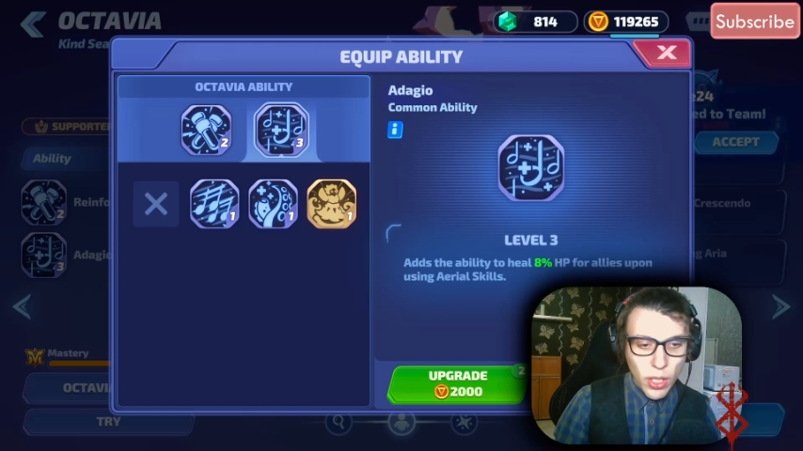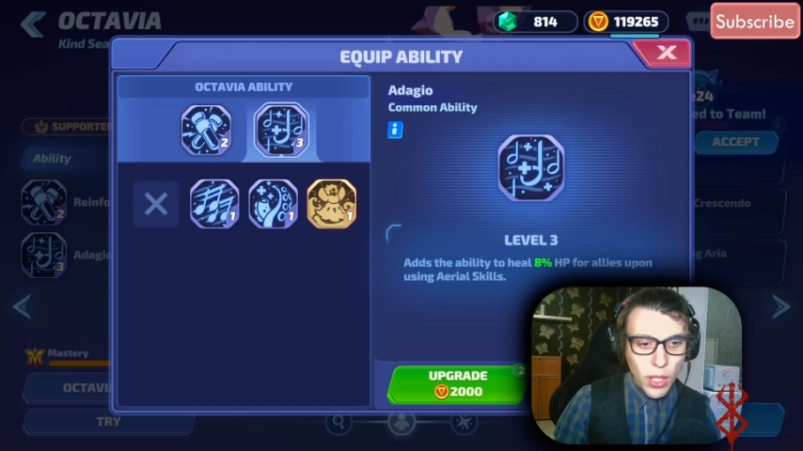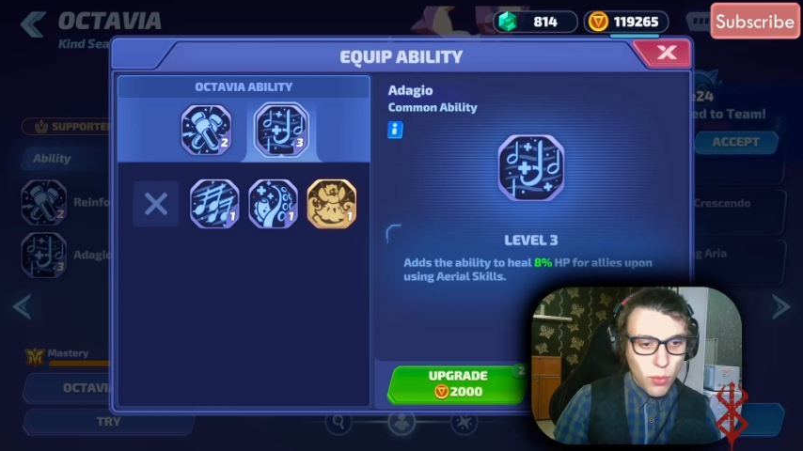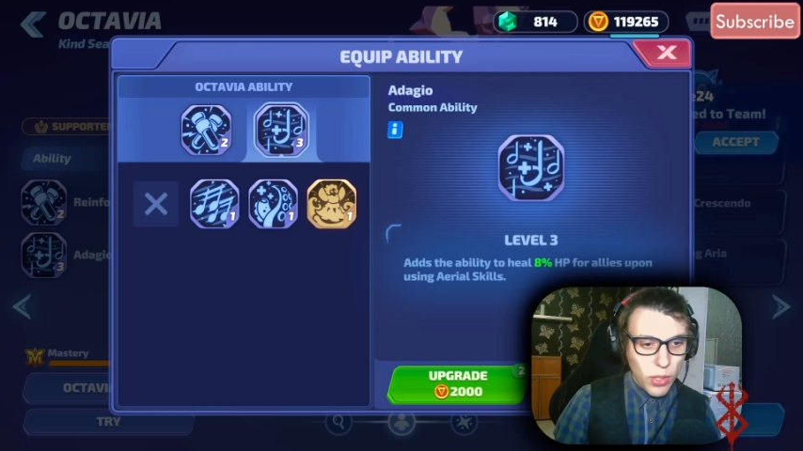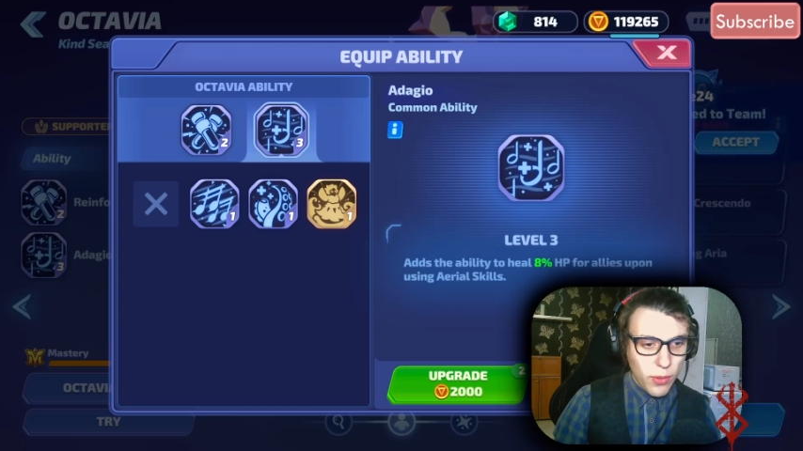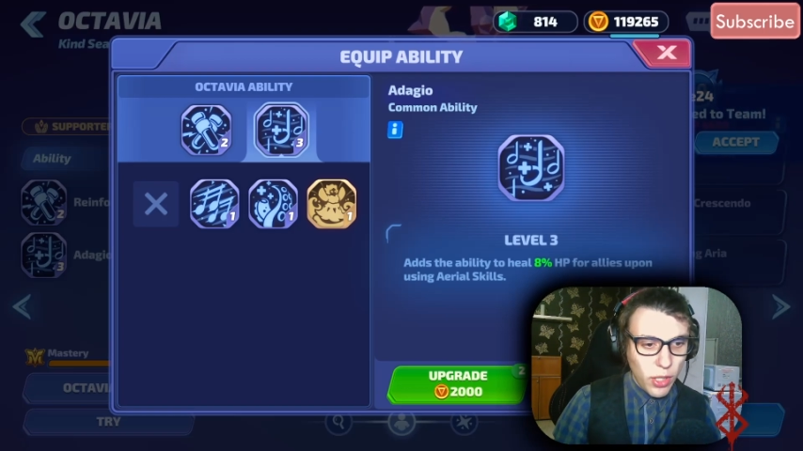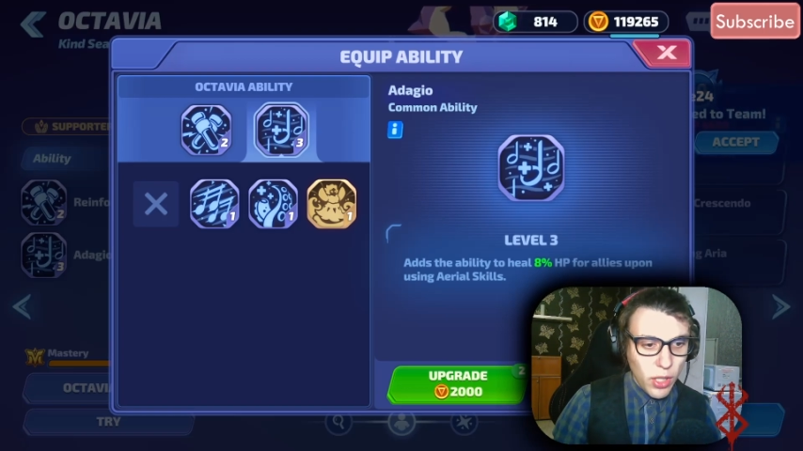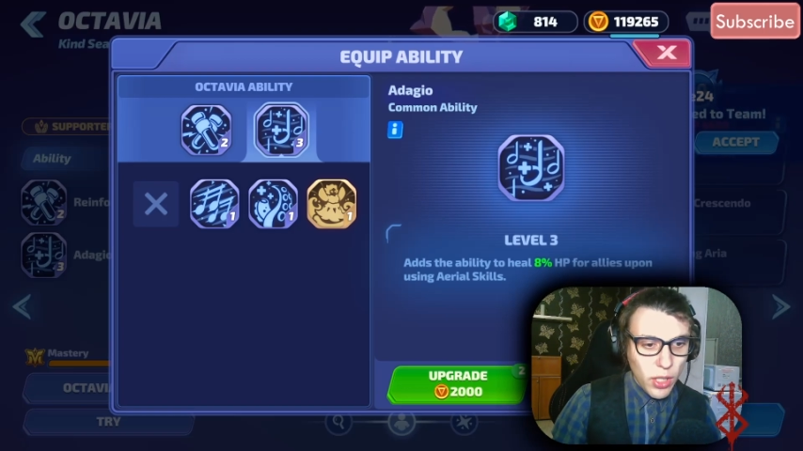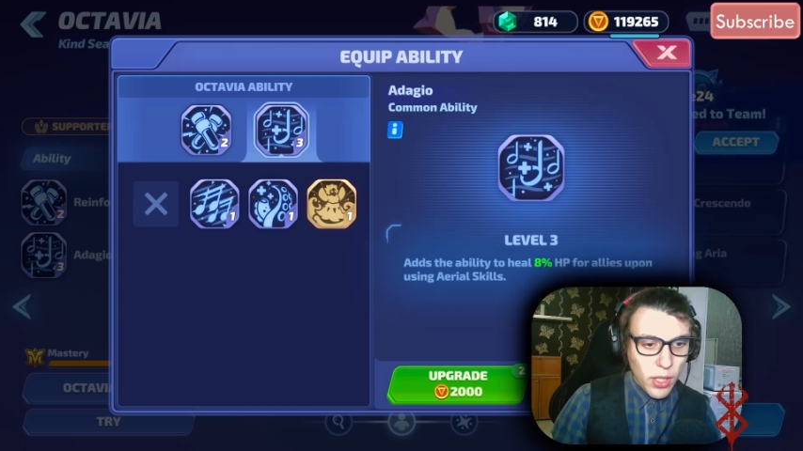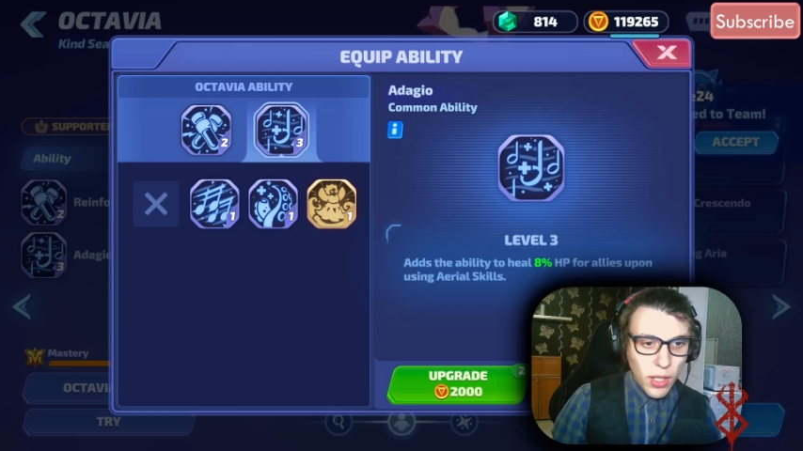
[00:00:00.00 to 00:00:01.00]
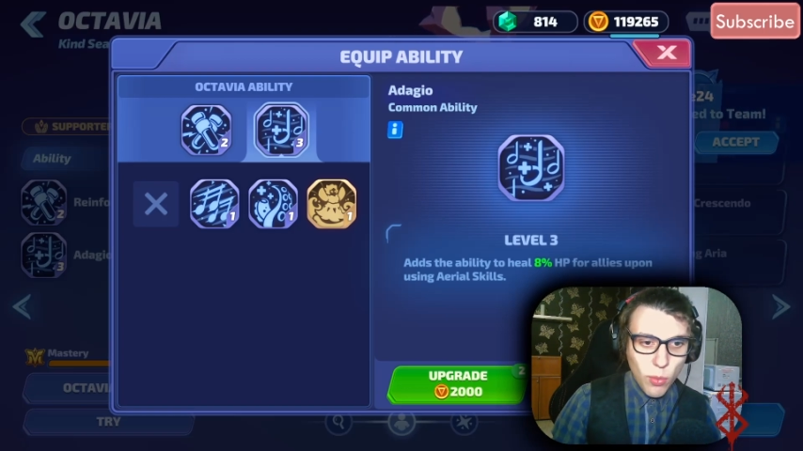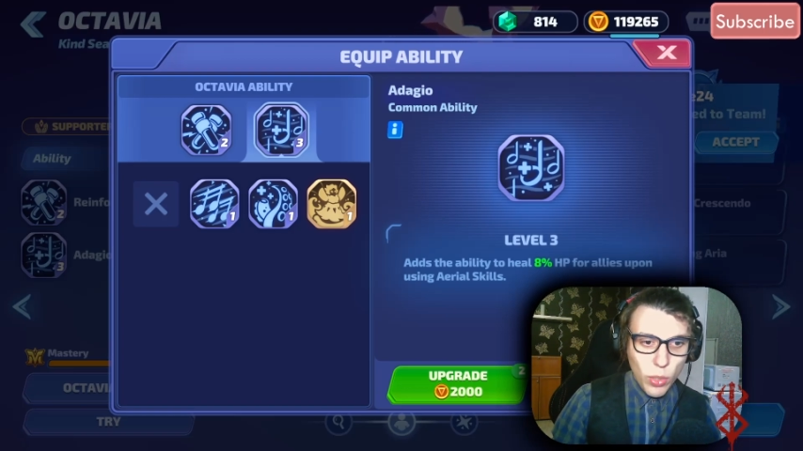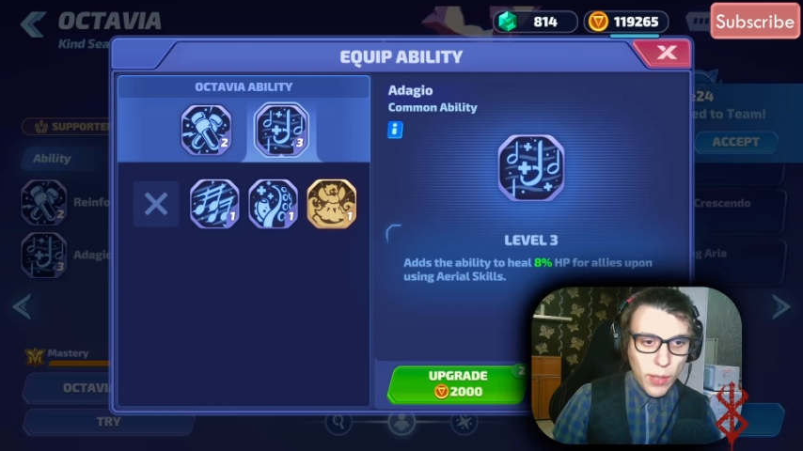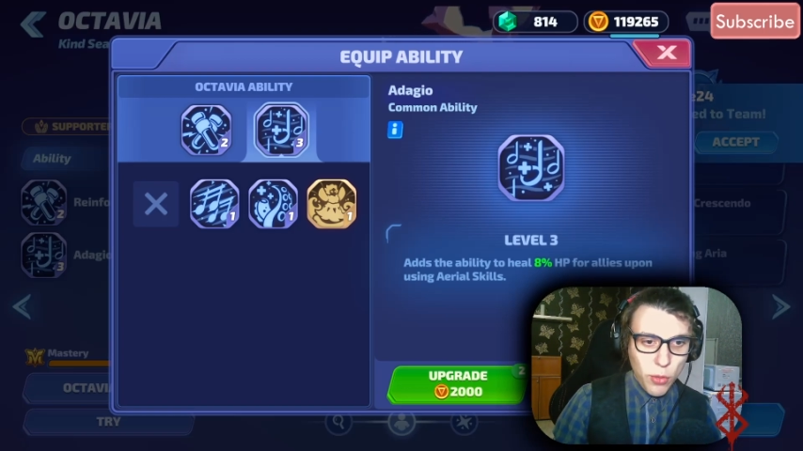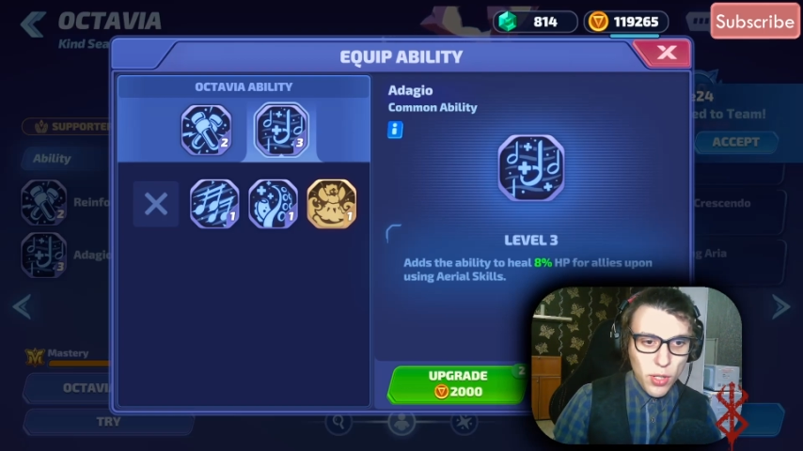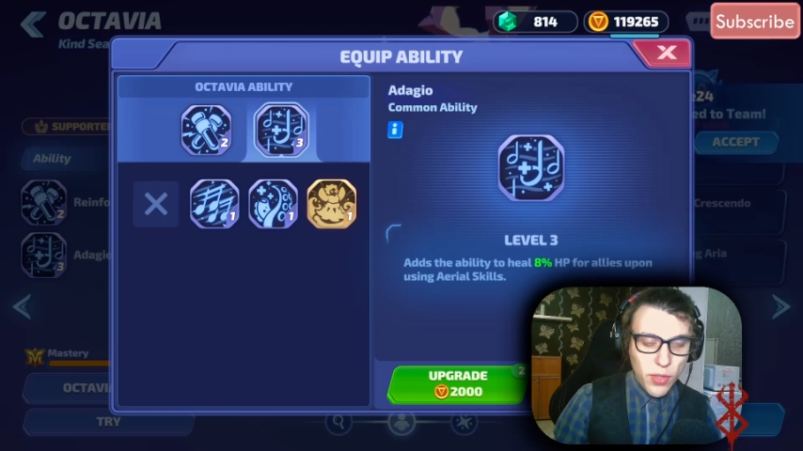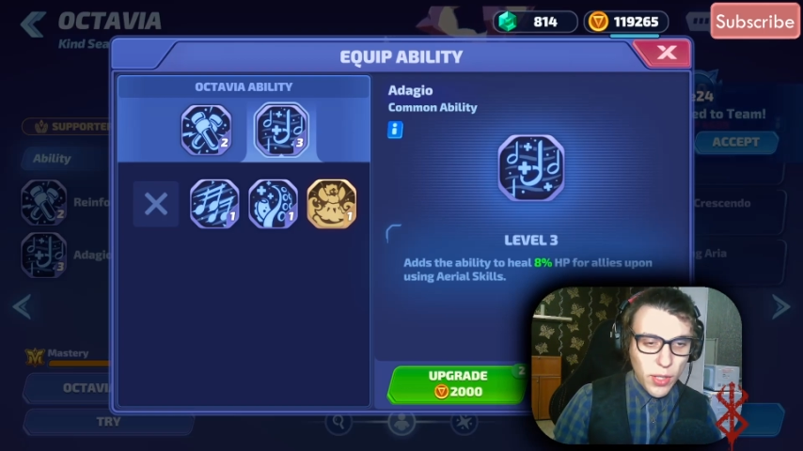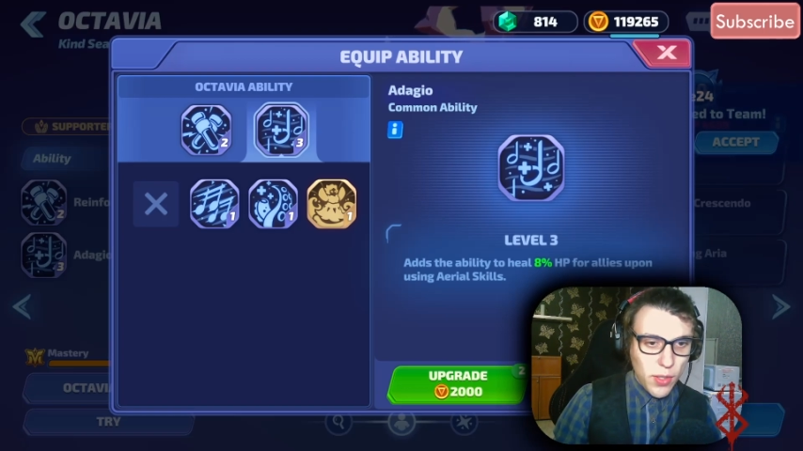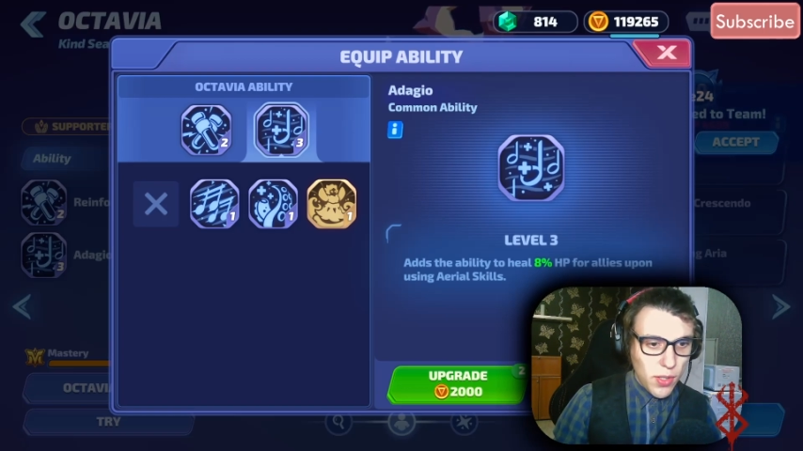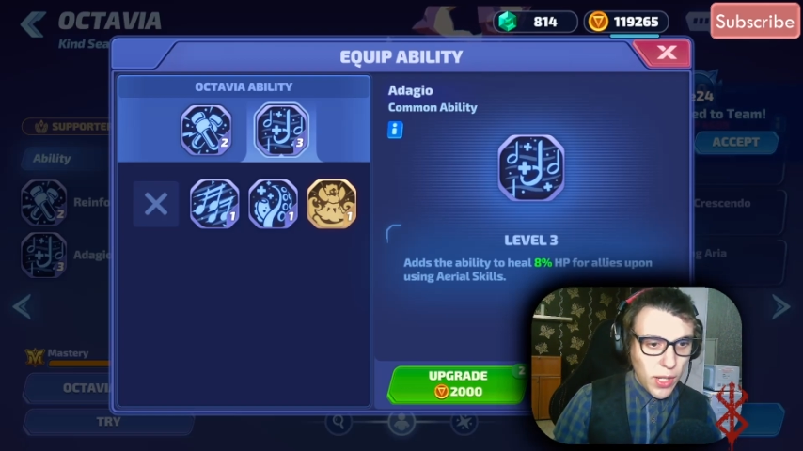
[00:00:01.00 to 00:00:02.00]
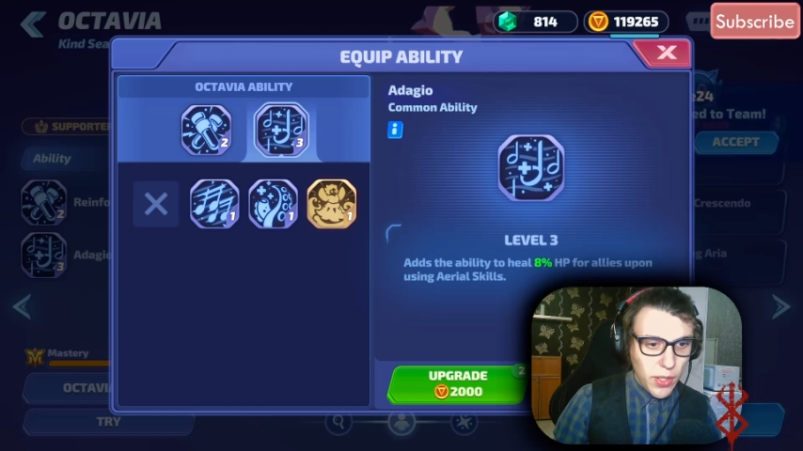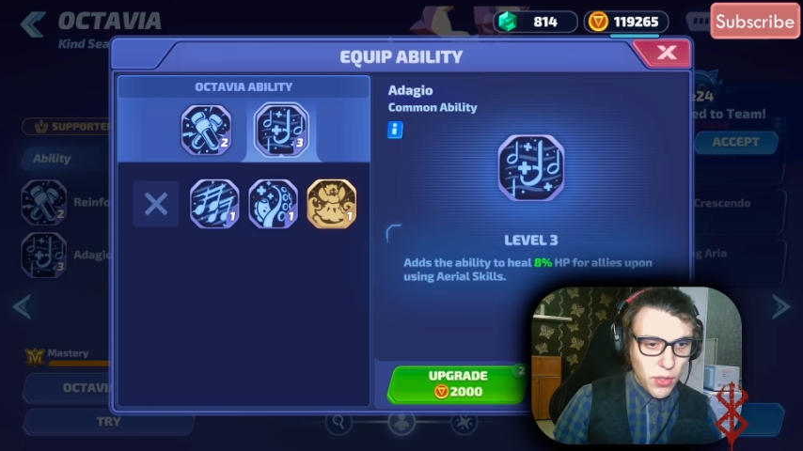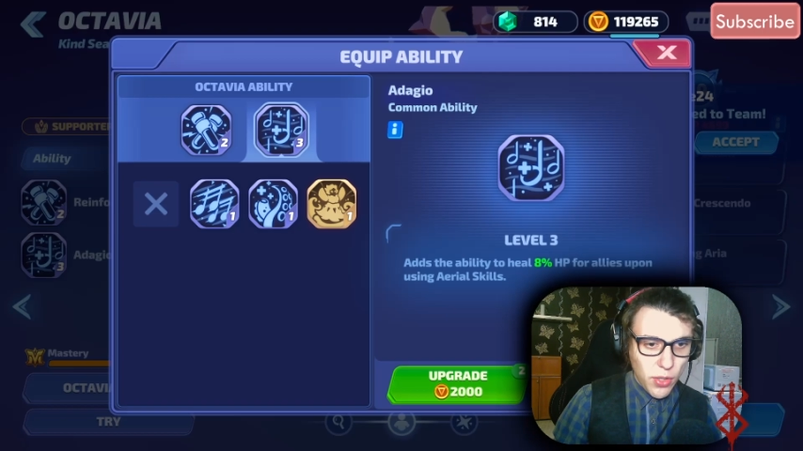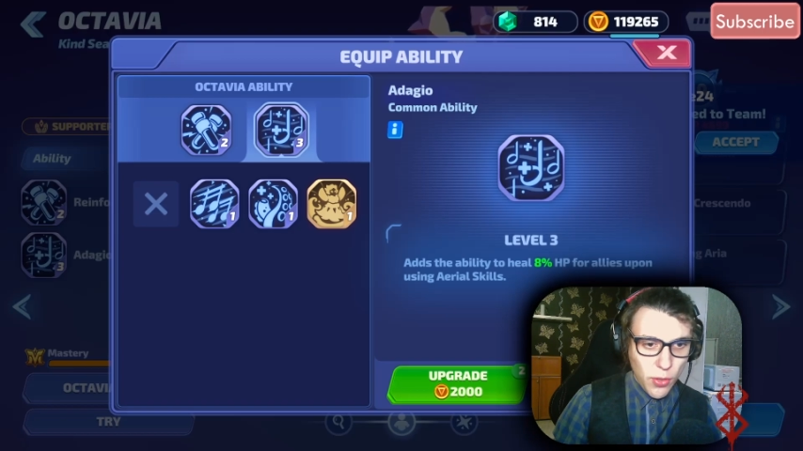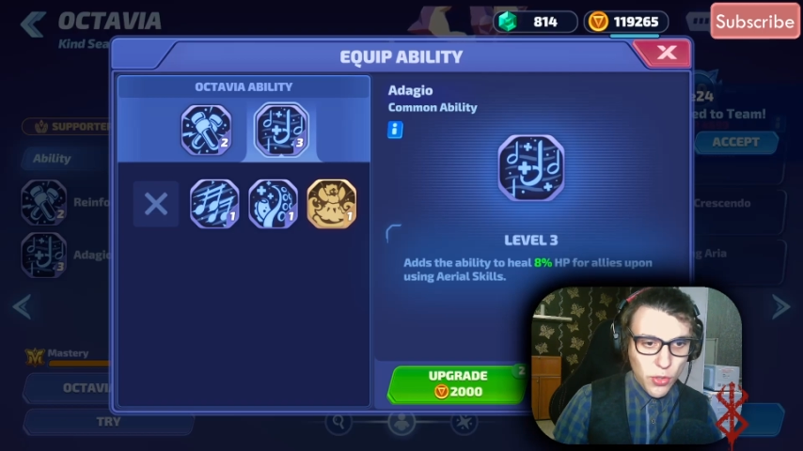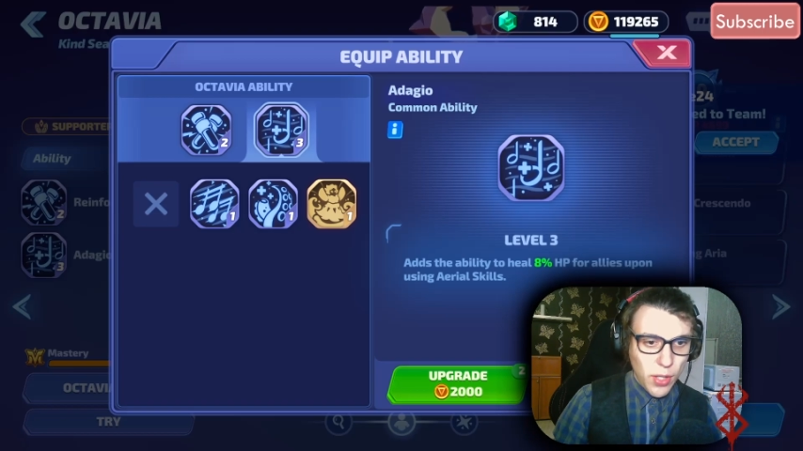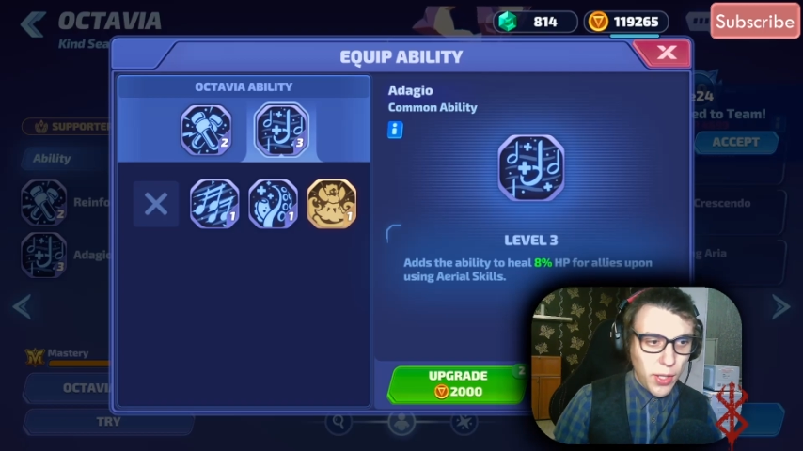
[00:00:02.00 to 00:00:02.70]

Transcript: Whatever. When I first read this, I didn't understand.